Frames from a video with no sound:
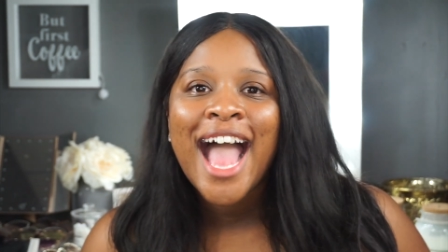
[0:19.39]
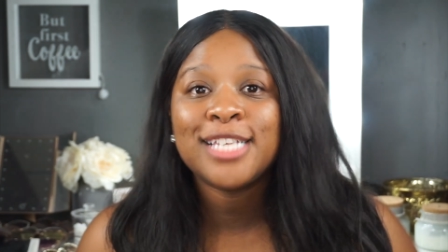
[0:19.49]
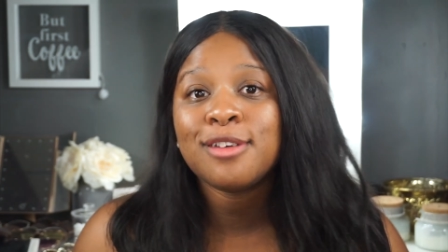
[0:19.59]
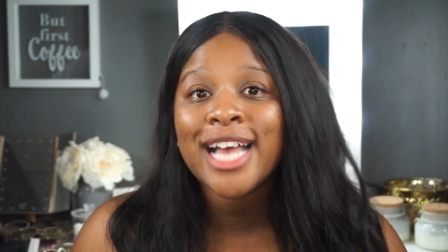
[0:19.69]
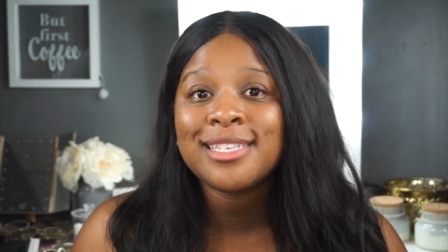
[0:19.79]

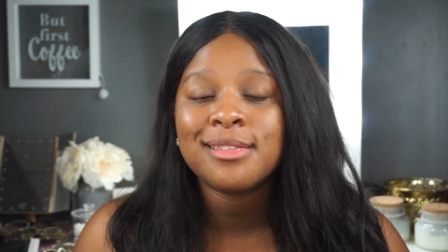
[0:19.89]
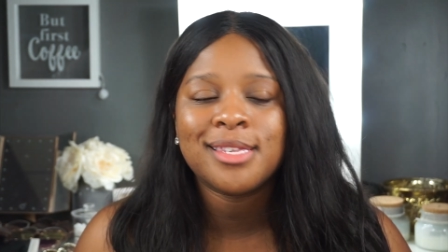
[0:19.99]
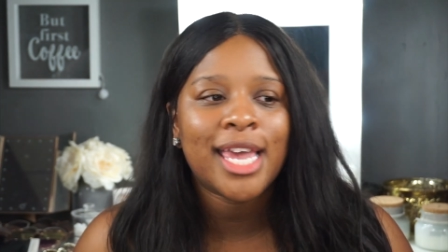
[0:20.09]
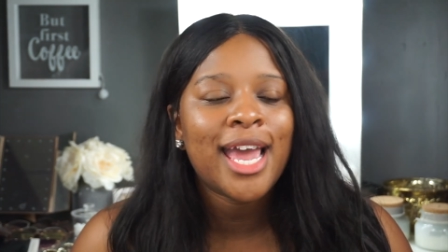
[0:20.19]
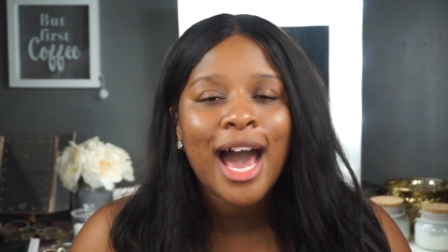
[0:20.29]
as you guys can
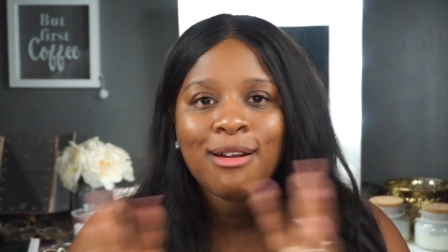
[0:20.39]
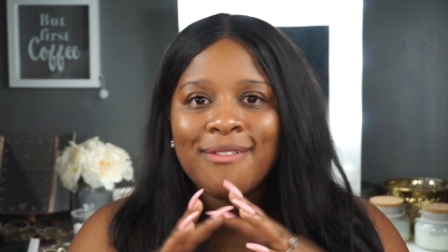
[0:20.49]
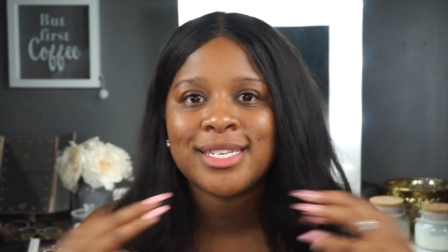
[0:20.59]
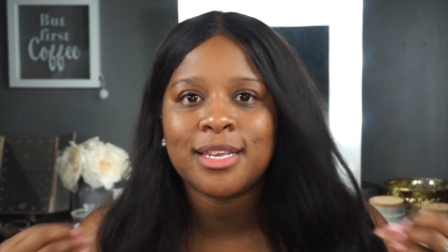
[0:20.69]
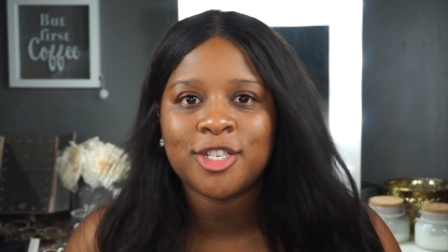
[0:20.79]
see, I don't
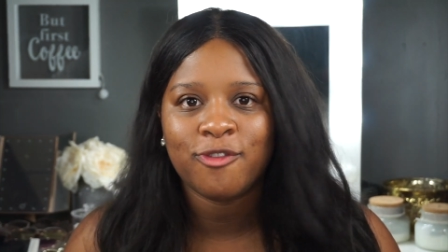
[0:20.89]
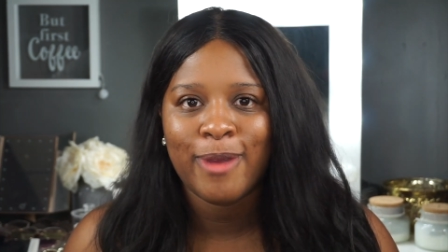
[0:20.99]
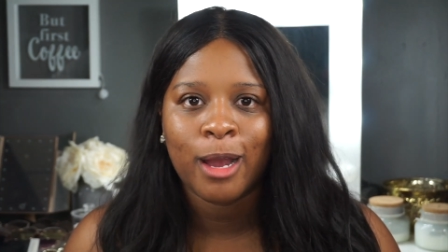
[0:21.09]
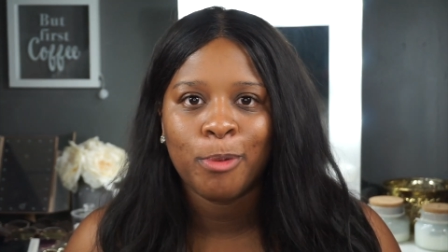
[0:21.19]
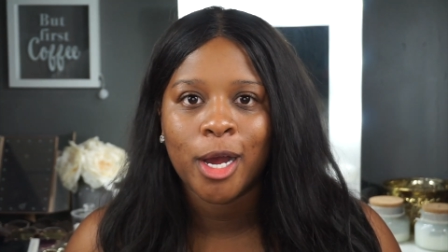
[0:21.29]
have a stitch of
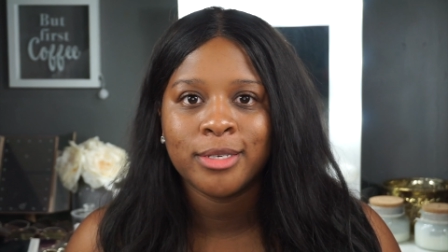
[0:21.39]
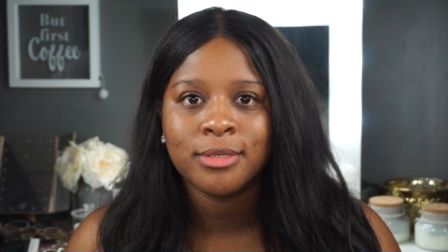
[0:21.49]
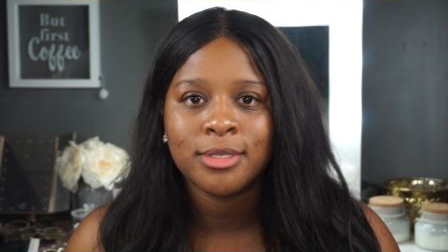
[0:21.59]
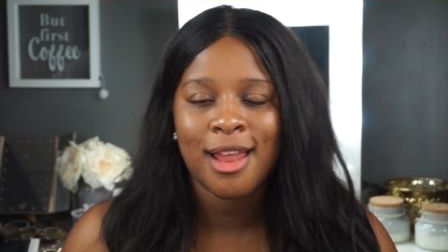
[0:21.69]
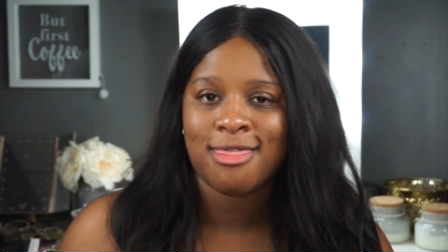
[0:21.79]
makeup on.
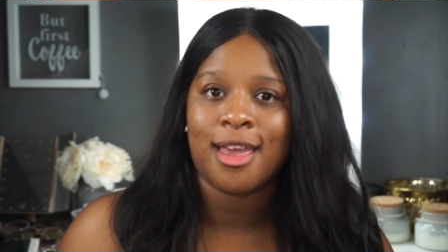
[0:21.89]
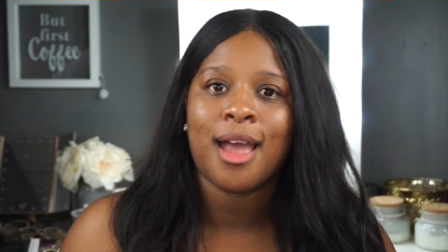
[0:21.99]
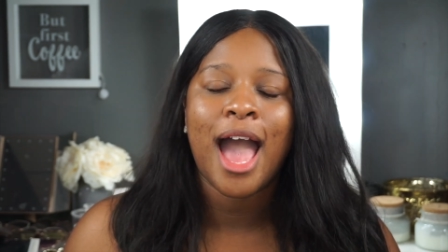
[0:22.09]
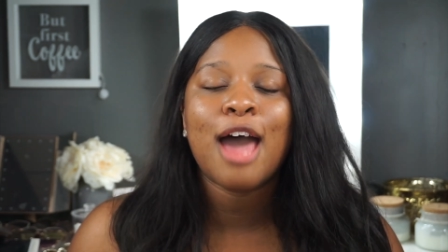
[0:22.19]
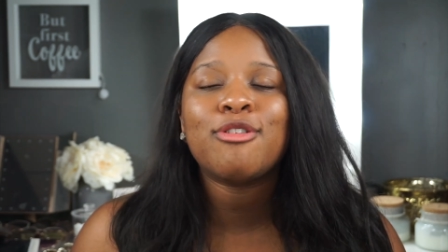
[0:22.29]

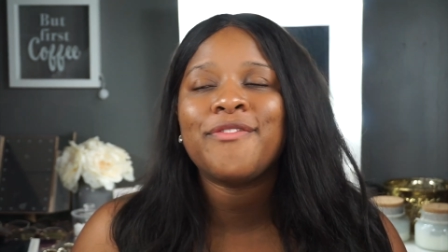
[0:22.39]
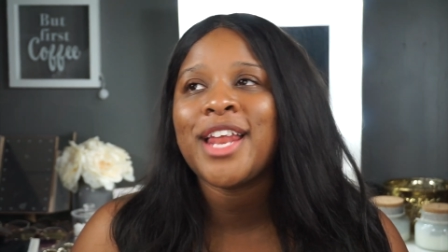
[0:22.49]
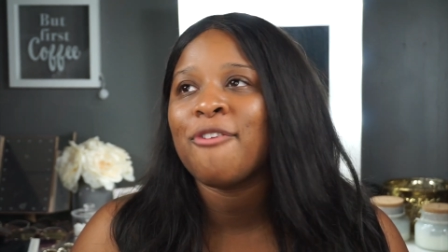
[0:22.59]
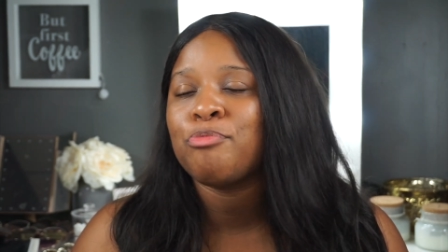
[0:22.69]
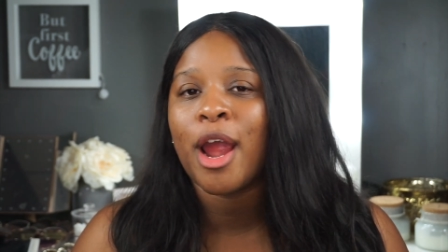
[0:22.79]
Nothing. I don't even
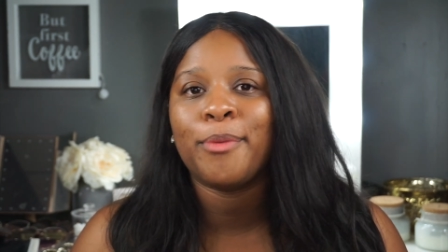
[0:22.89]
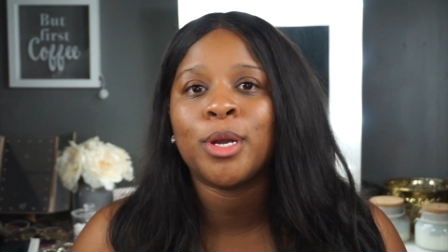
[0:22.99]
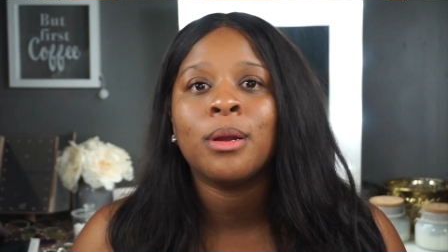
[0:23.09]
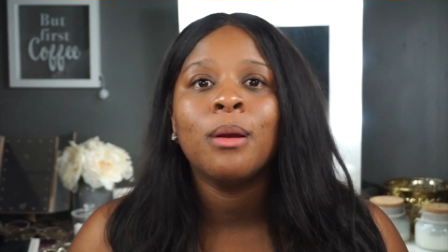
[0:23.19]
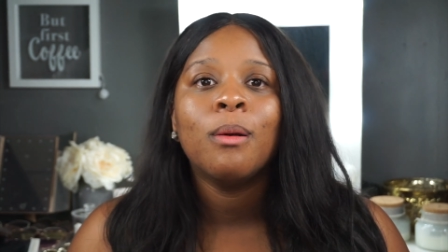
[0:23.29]
have
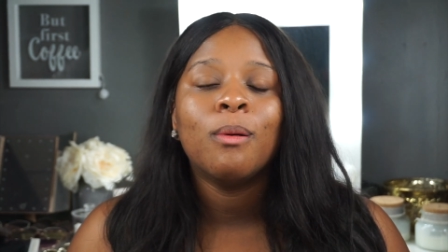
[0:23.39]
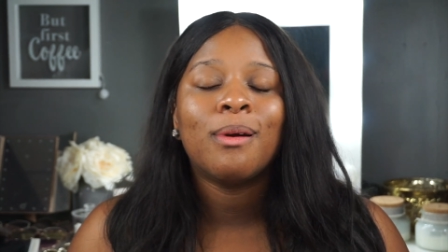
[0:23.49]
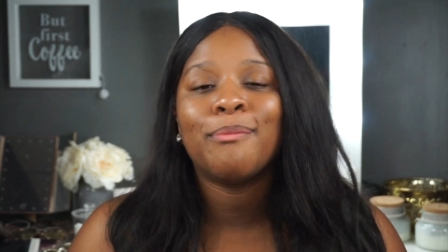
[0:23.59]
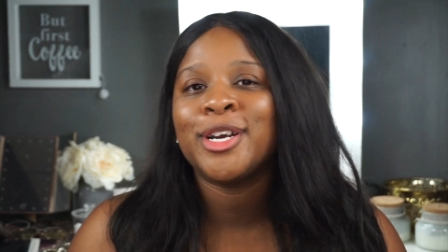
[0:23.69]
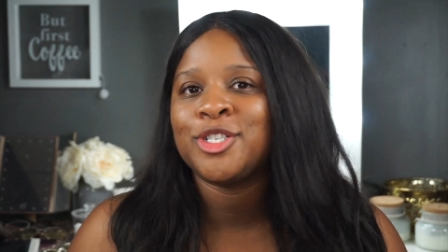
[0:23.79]
primer
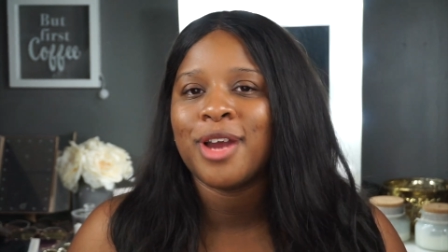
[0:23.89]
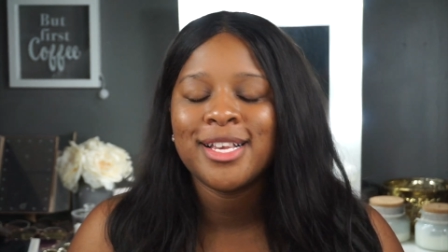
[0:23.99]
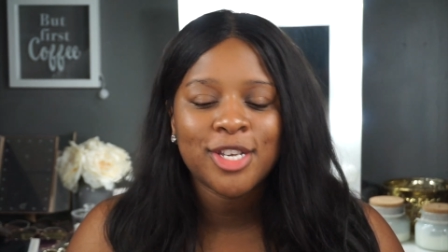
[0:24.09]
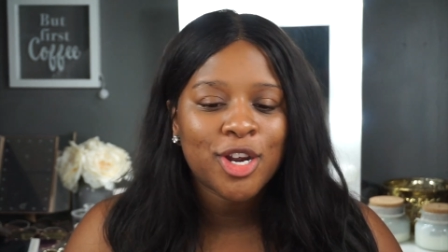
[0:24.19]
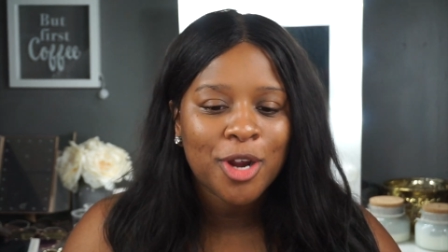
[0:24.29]
or
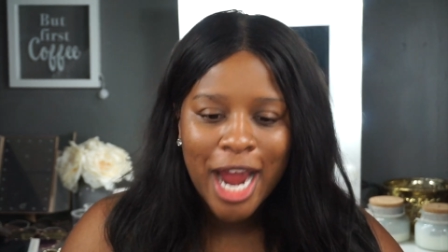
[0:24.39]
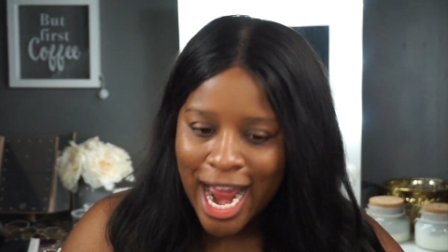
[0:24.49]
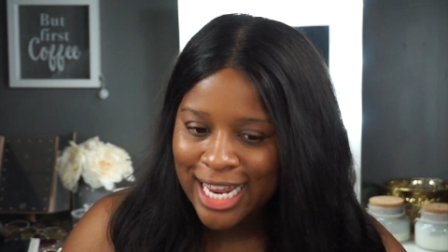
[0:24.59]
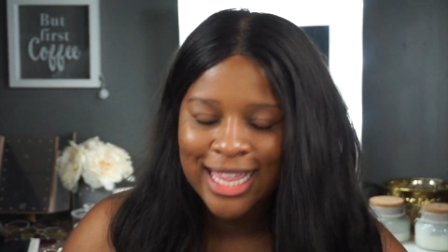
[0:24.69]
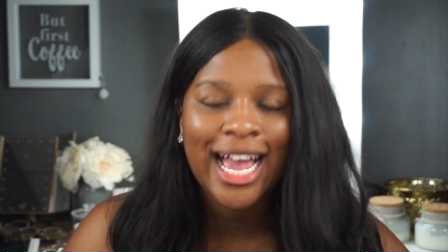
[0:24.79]
moisturizer or
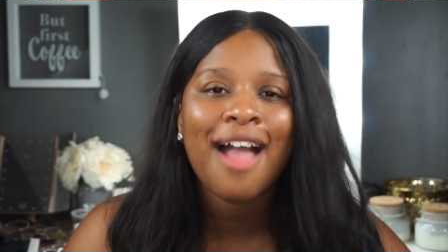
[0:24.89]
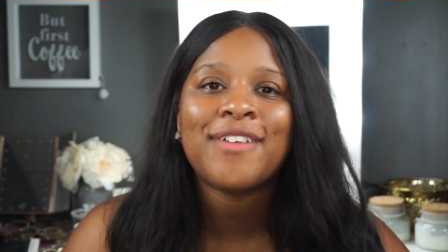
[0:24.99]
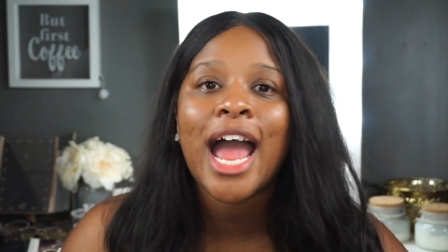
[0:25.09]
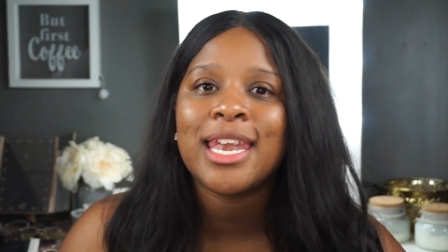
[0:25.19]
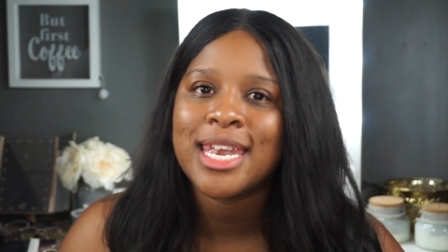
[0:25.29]
anything. I've
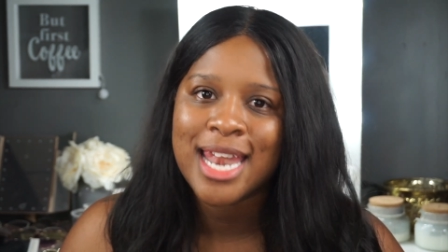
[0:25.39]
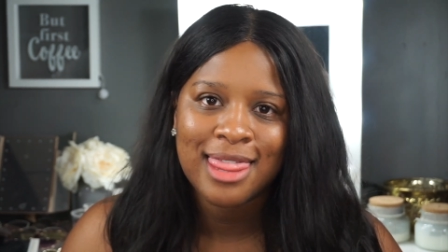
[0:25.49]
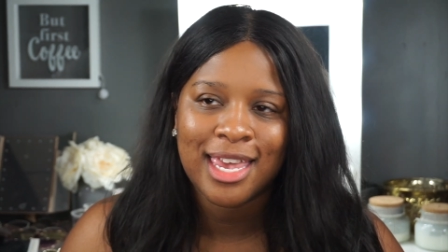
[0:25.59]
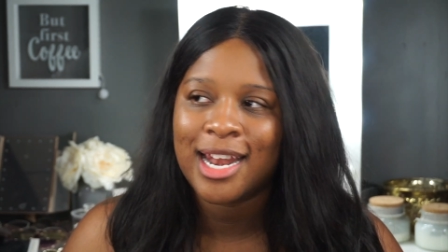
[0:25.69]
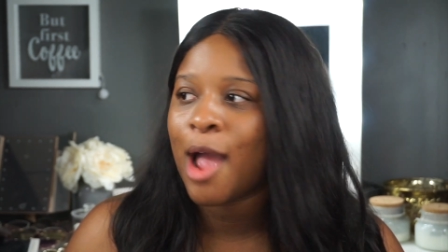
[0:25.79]
got
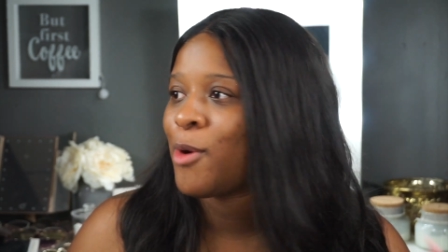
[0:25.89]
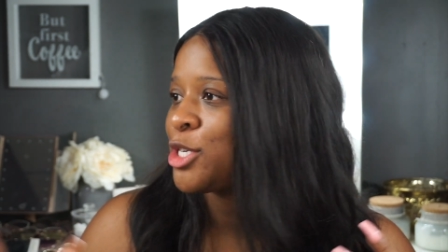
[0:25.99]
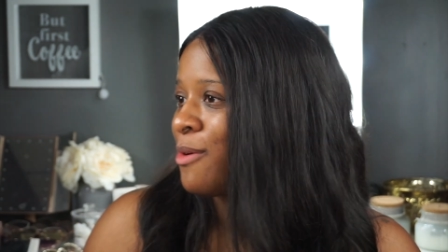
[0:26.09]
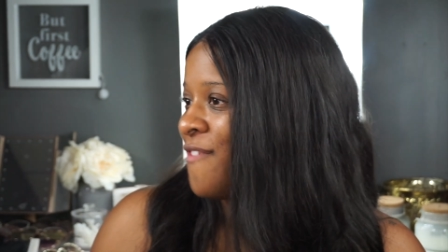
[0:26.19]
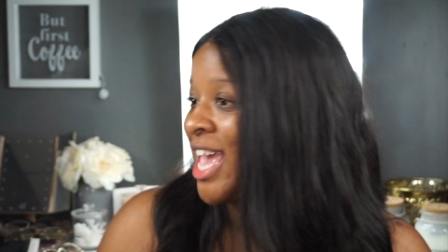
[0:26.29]
nothing. I
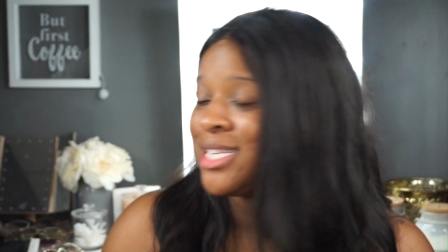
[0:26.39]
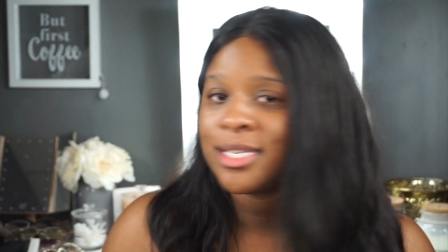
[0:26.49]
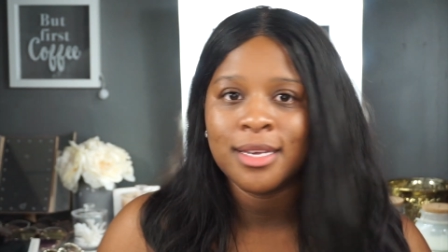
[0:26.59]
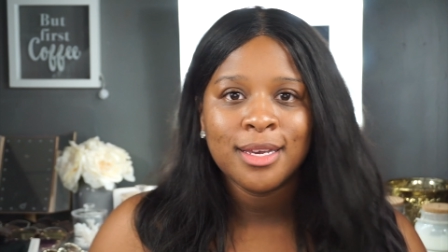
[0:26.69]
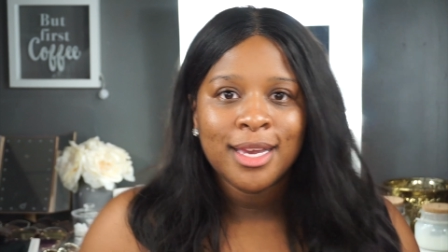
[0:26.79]
washed my
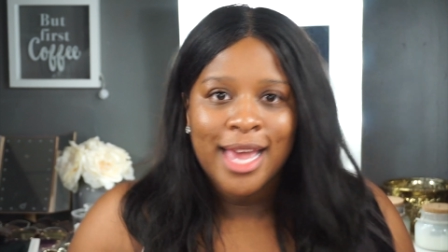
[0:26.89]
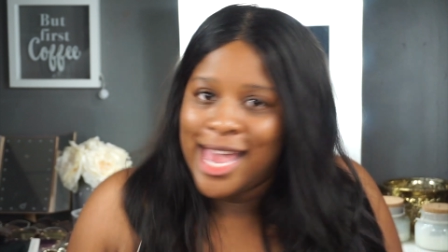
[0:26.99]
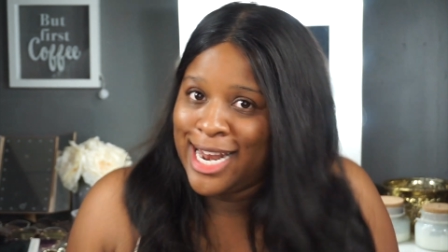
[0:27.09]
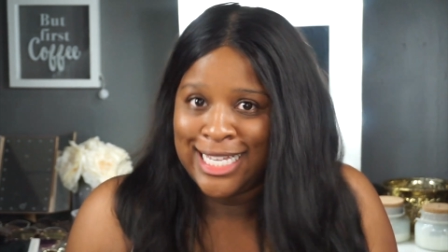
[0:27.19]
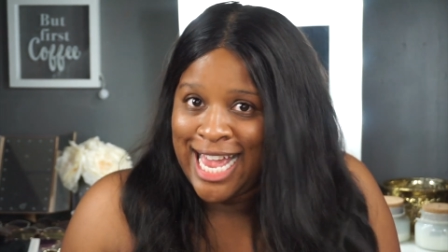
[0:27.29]
face
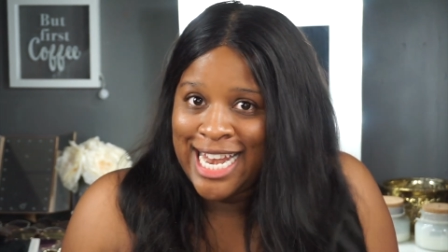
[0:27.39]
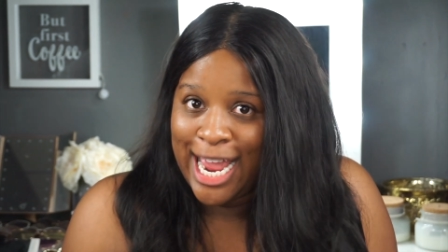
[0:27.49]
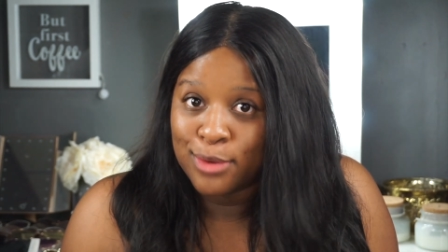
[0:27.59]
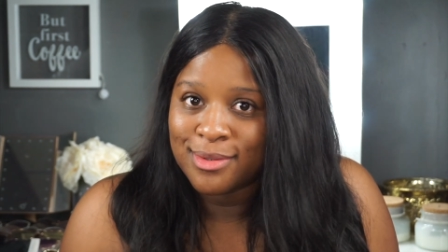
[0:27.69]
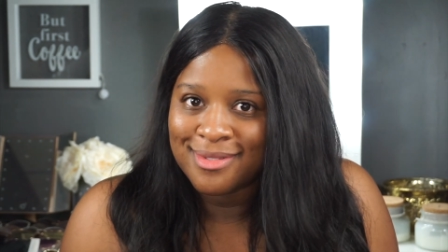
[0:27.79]
and I sat down.